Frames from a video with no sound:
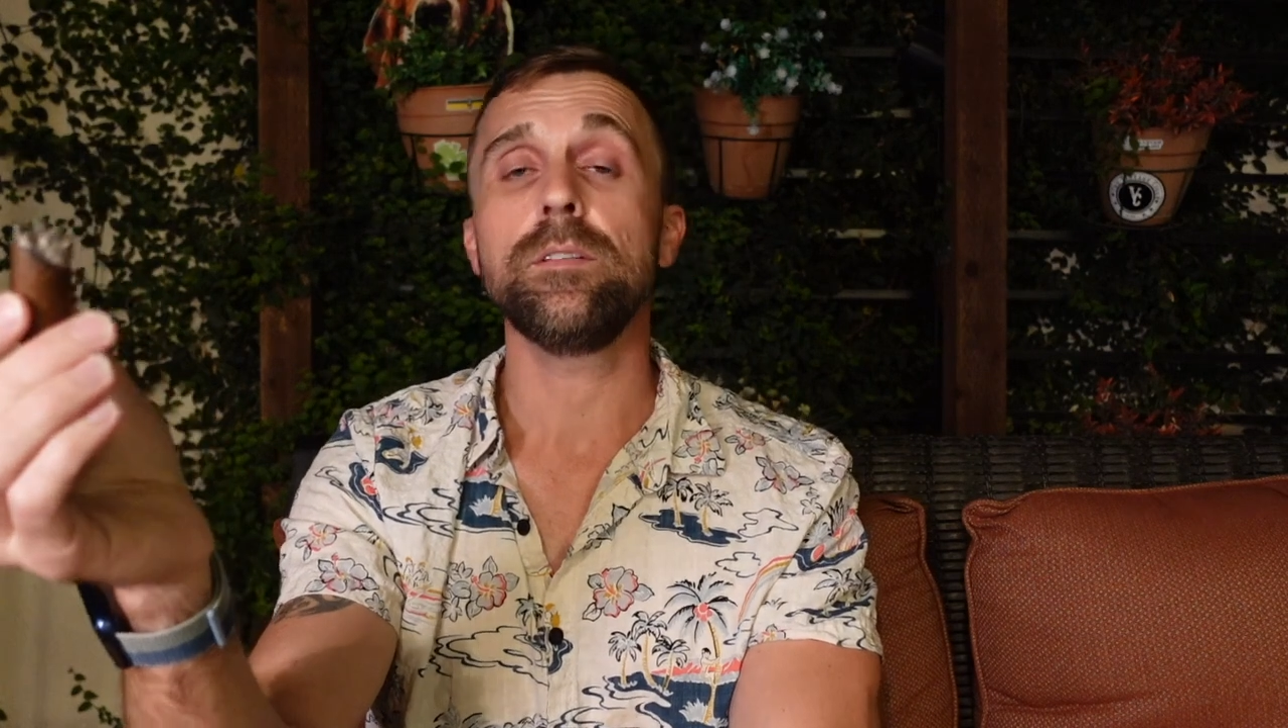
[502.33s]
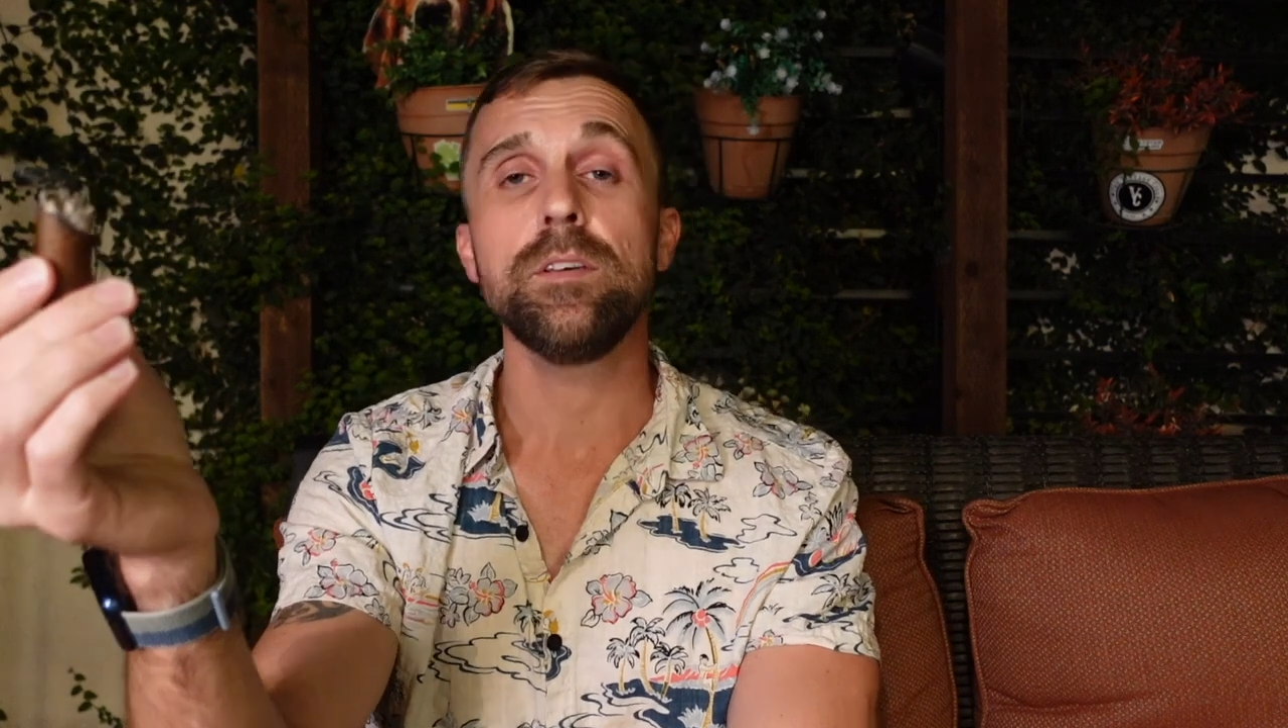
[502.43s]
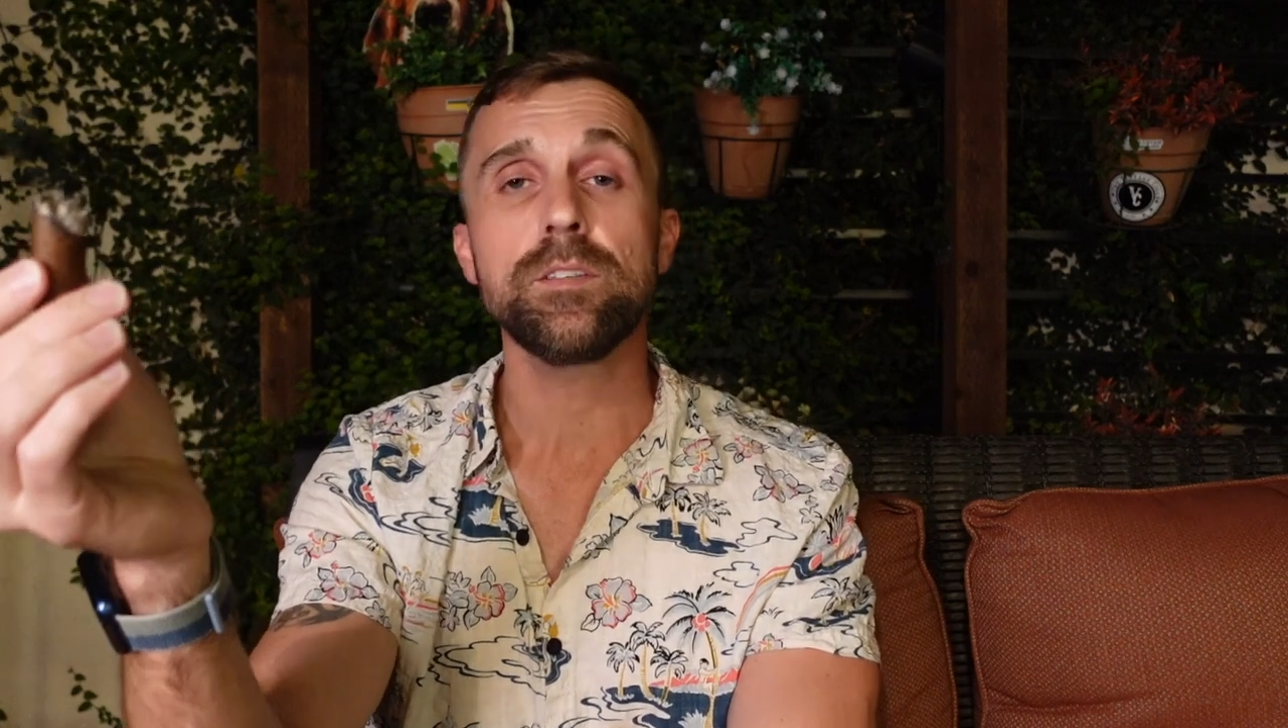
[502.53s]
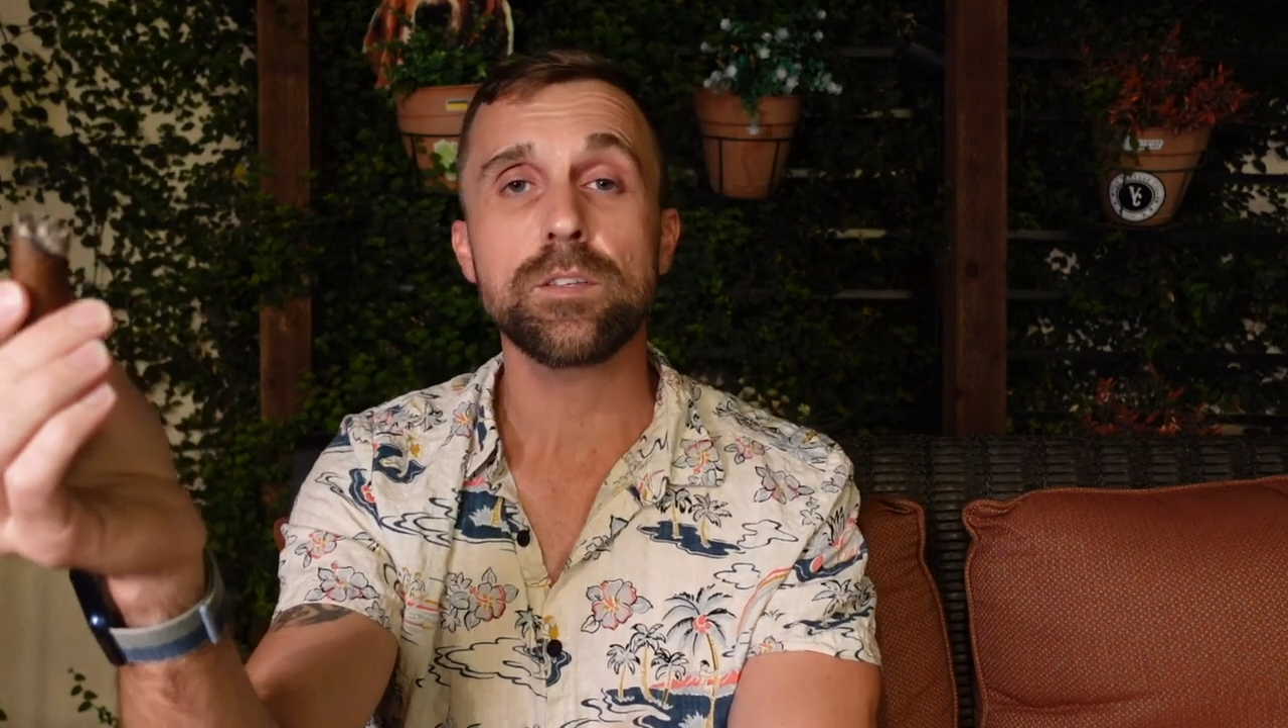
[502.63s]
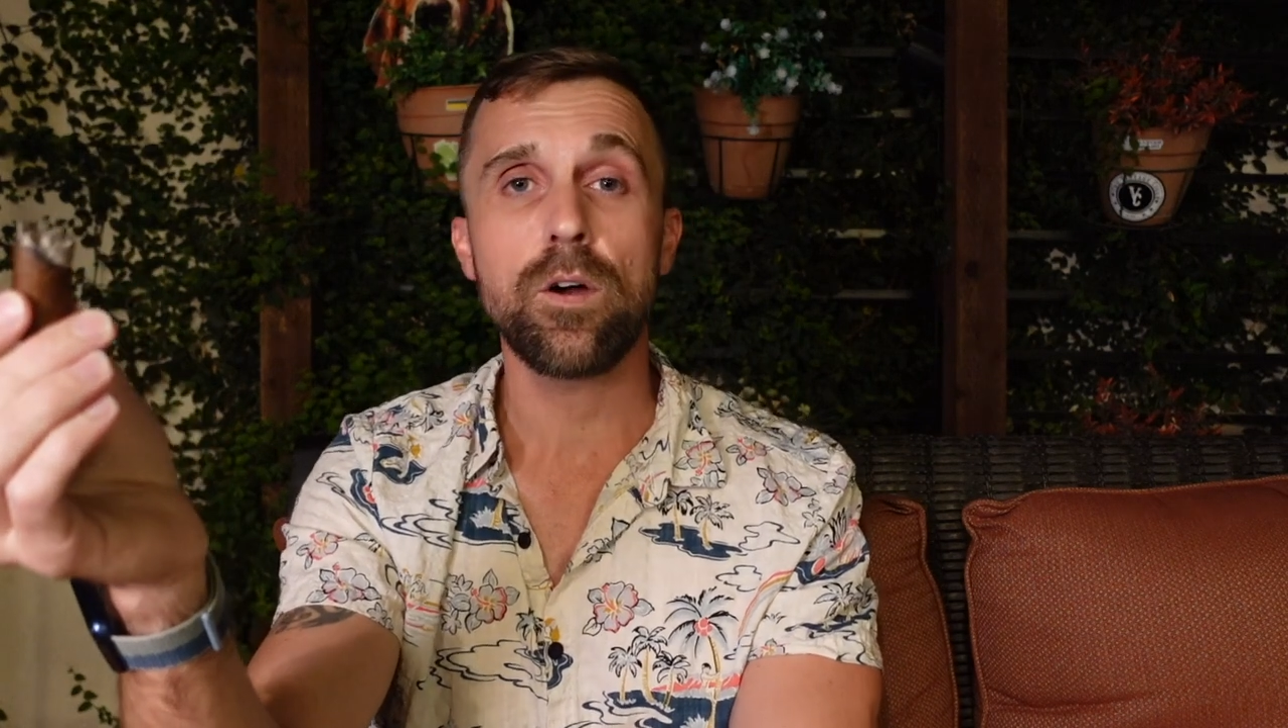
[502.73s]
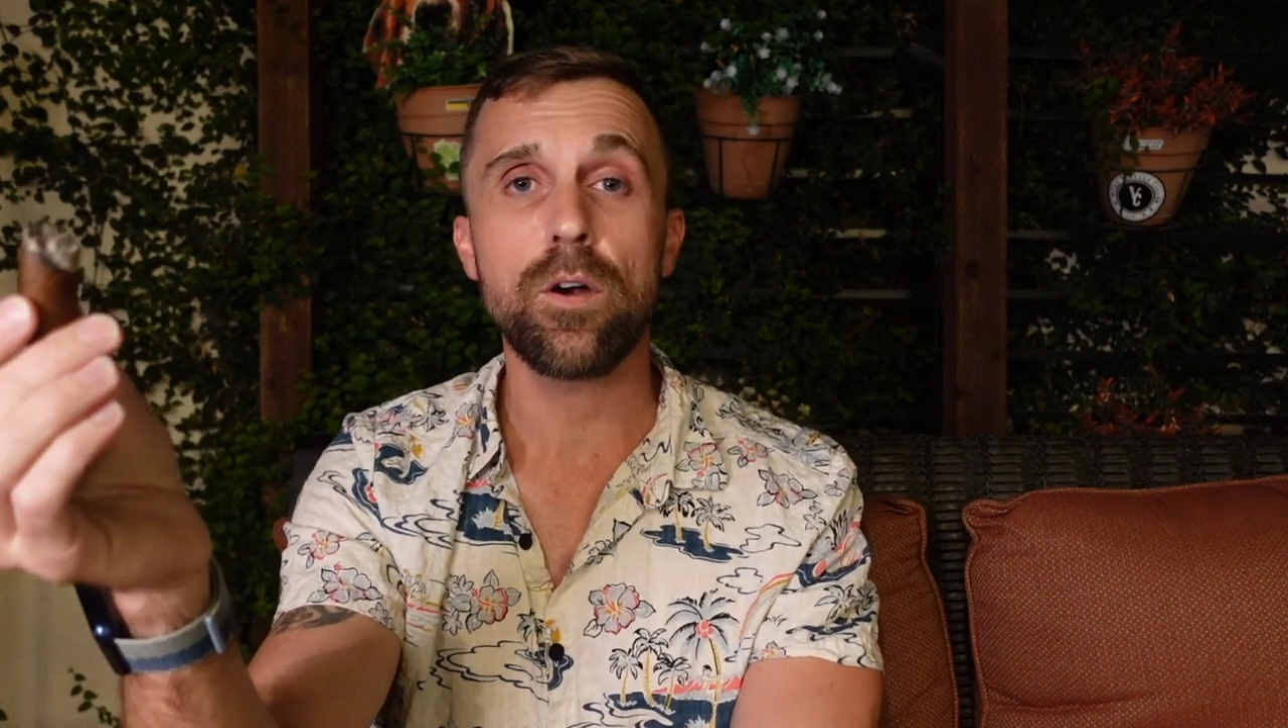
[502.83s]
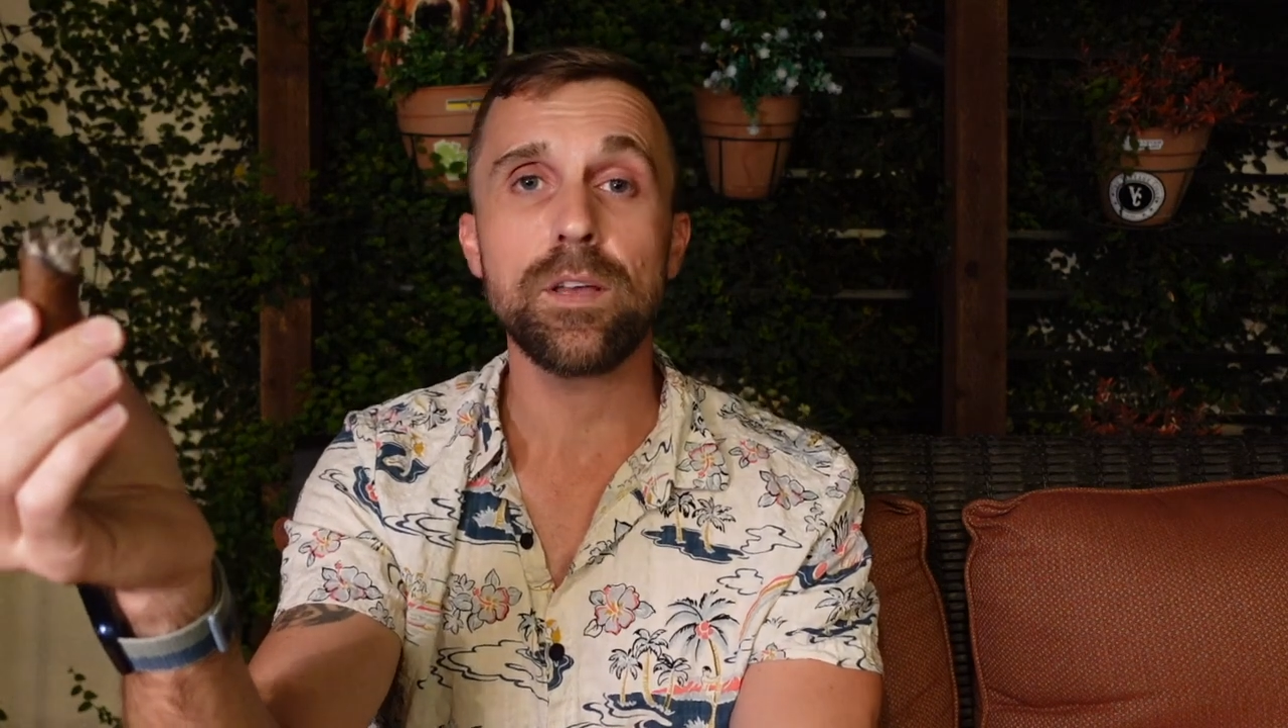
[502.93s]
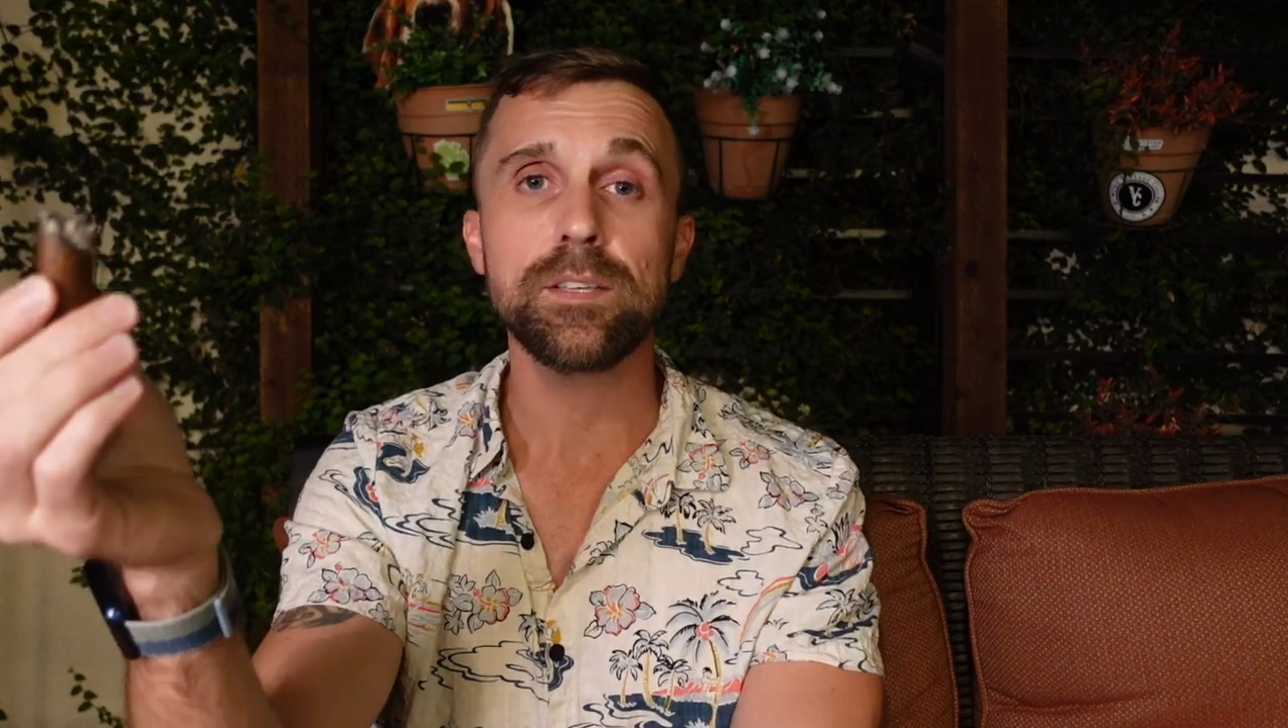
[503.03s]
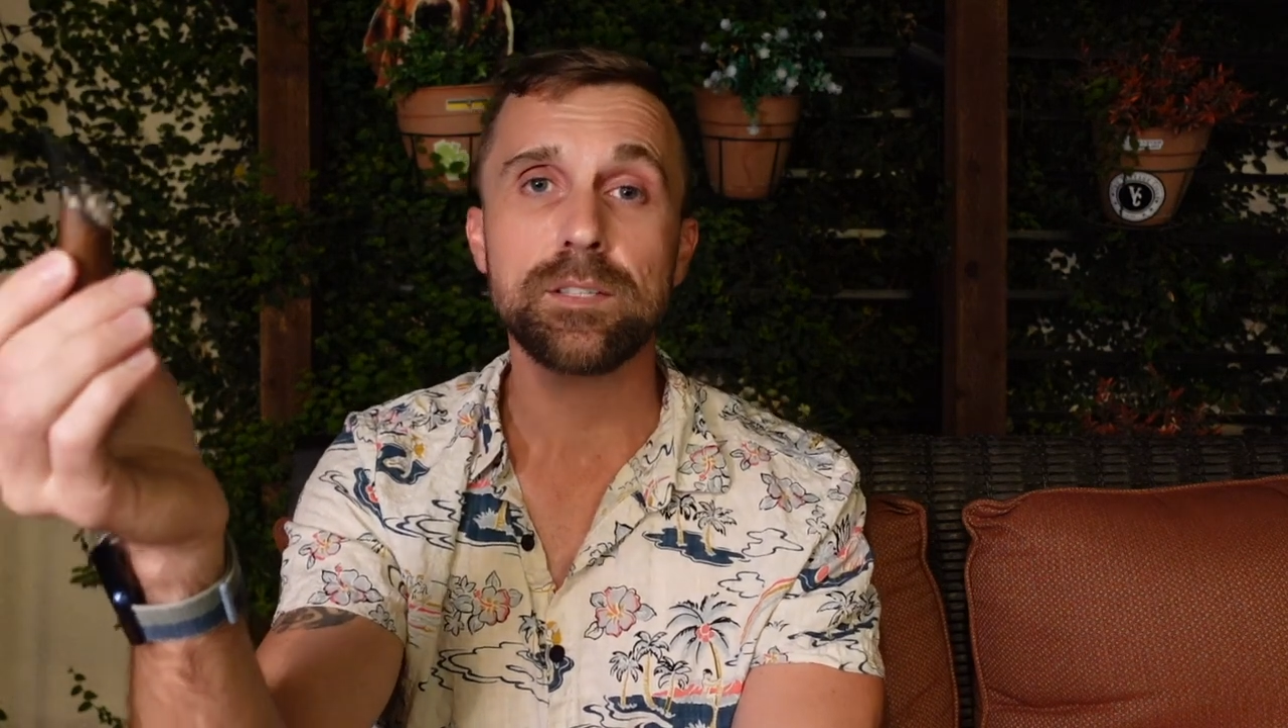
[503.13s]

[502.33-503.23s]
this cigar is